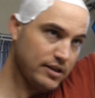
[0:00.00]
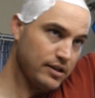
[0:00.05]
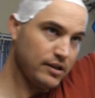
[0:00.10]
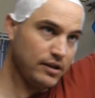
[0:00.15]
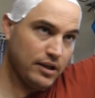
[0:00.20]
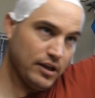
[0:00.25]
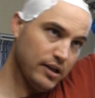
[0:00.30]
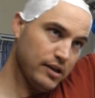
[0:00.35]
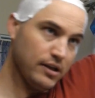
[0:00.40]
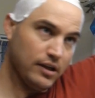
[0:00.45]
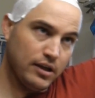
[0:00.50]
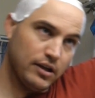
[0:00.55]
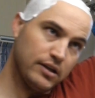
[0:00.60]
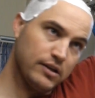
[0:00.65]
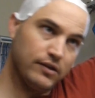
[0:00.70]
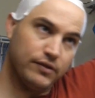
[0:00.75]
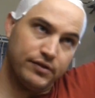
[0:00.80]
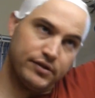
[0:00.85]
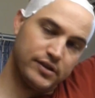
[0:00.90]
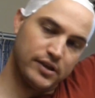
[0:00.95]
and
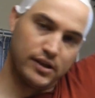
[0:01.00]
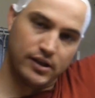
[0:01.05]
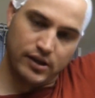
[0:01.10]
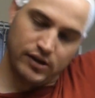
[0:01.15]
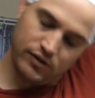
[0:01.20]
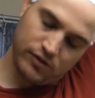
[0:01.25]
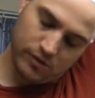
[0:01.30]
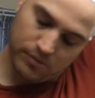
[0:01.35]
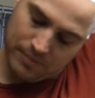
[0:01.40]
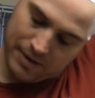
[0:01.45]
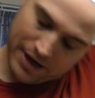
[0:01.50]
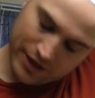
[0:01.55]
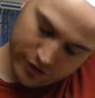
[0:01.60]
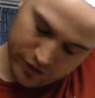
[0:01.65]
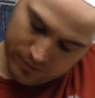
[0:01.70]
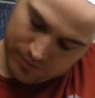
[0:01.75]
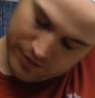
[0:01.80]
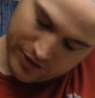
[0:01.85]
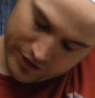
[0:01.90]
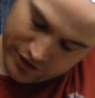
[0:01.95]
you've seen the 2
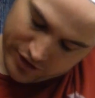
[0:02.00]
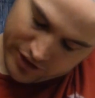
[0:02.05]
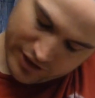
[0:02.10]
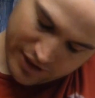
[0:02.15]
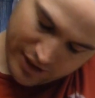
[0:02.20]
Badger brushes,